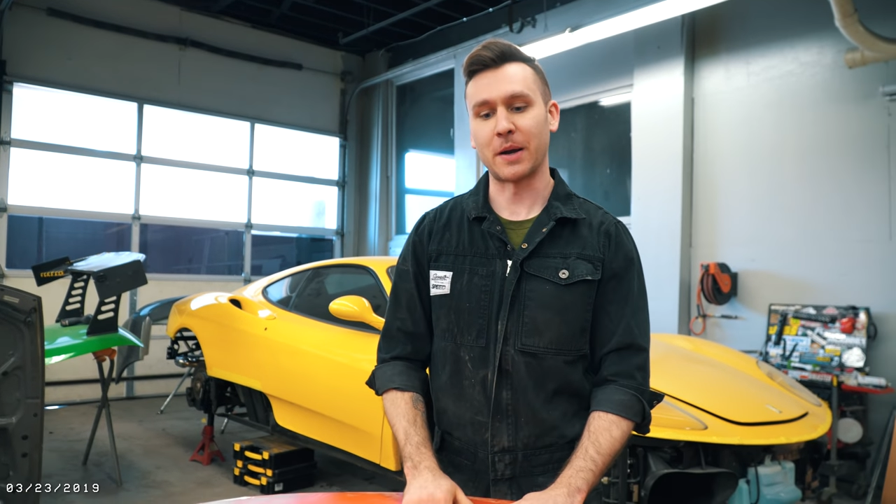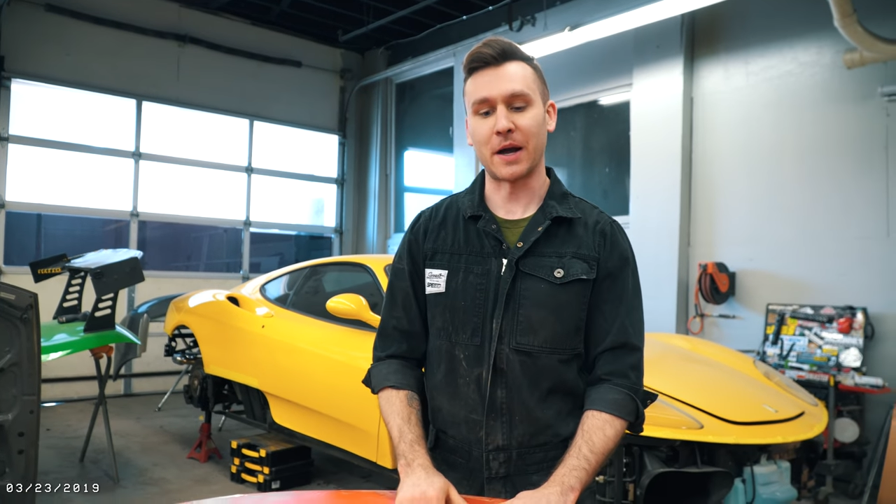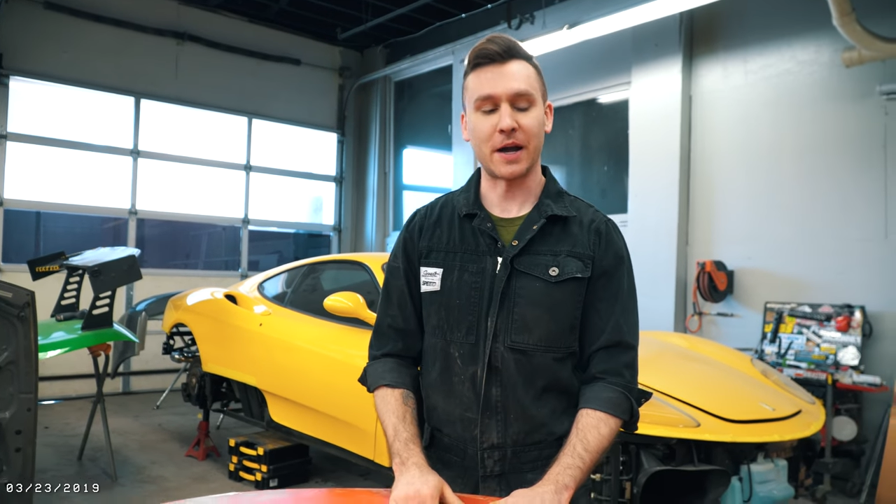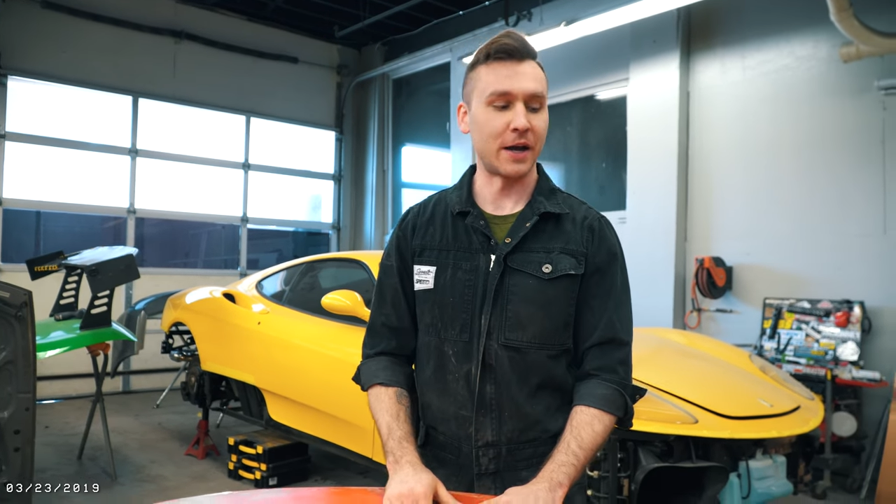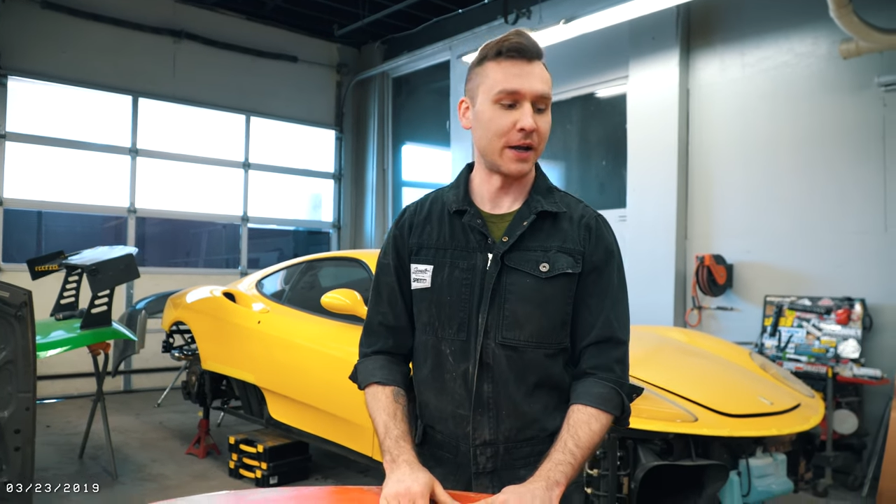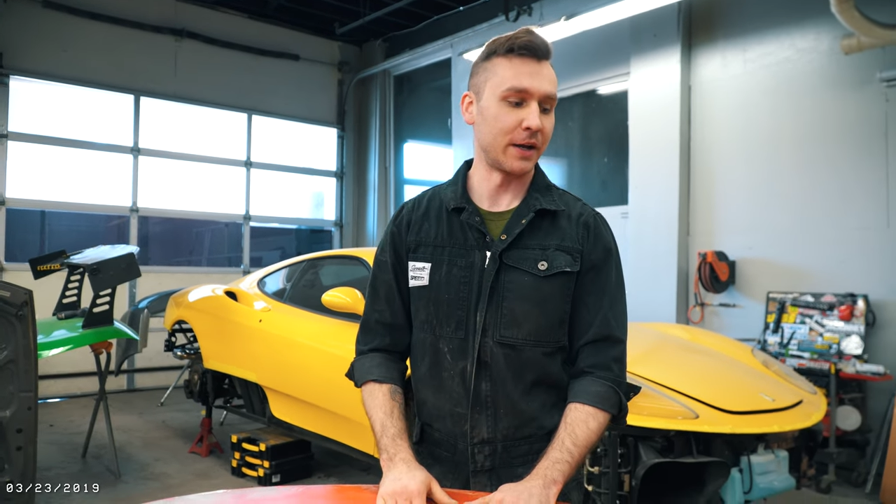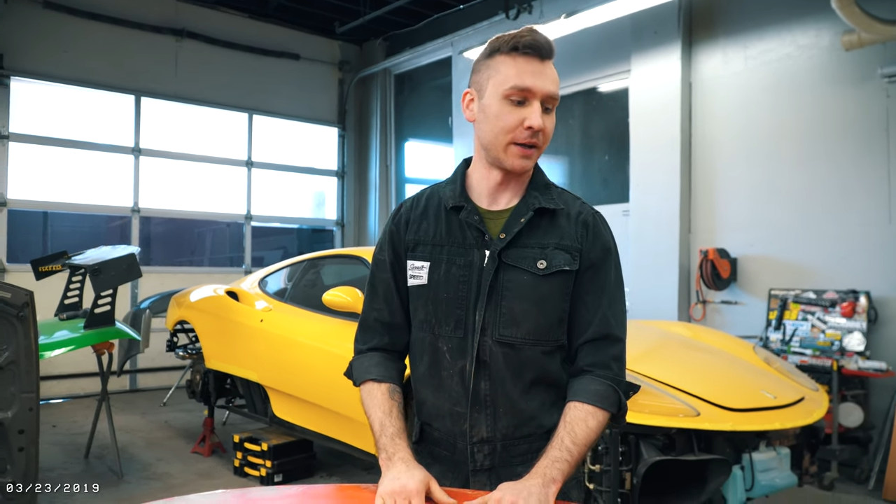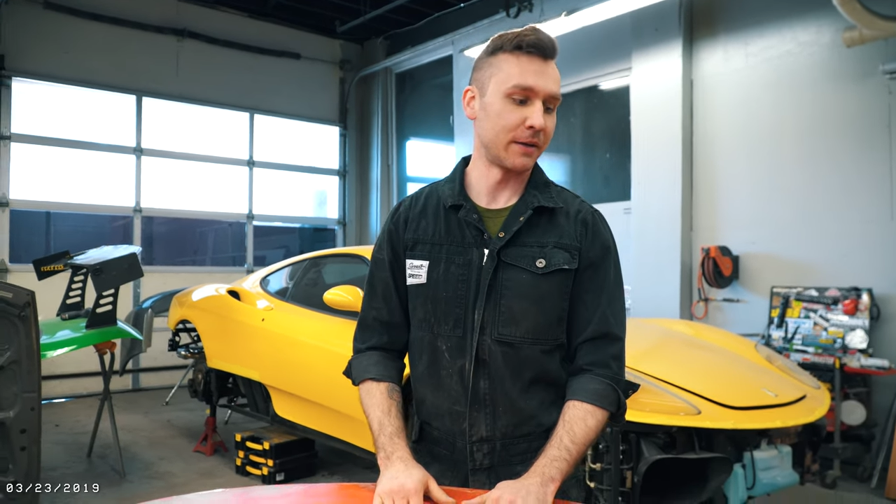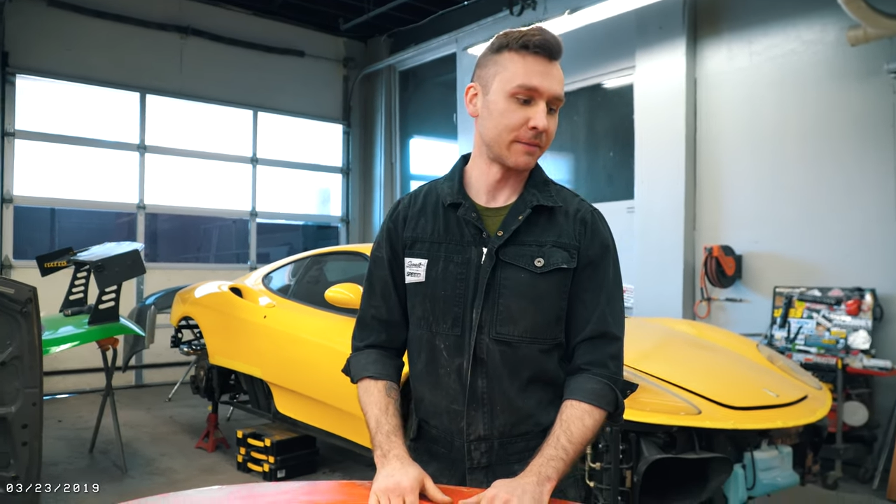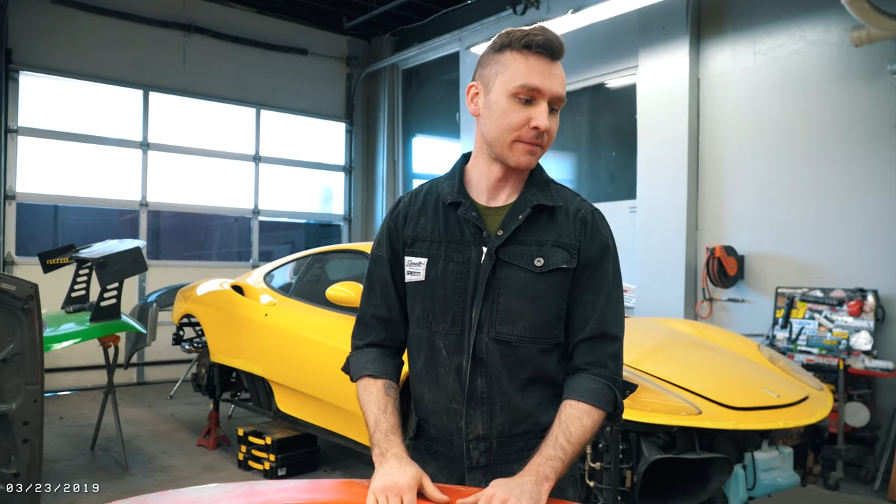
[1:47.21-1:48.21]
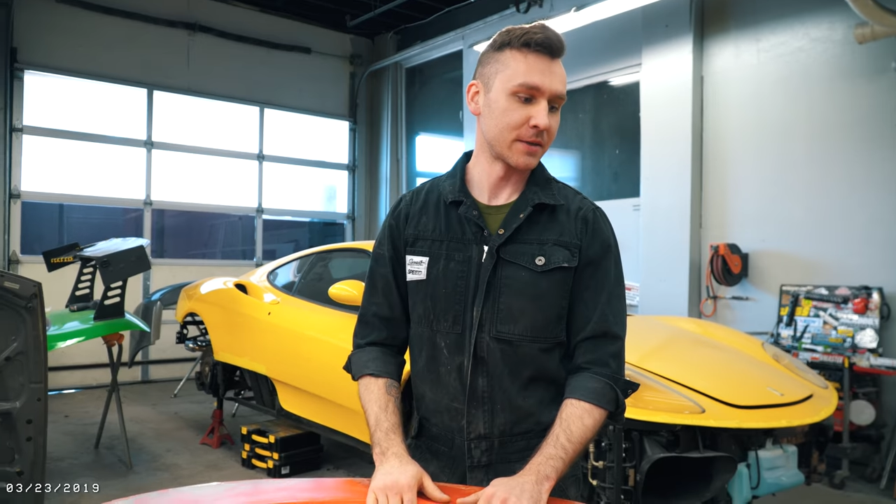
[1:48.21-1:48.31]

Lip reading: by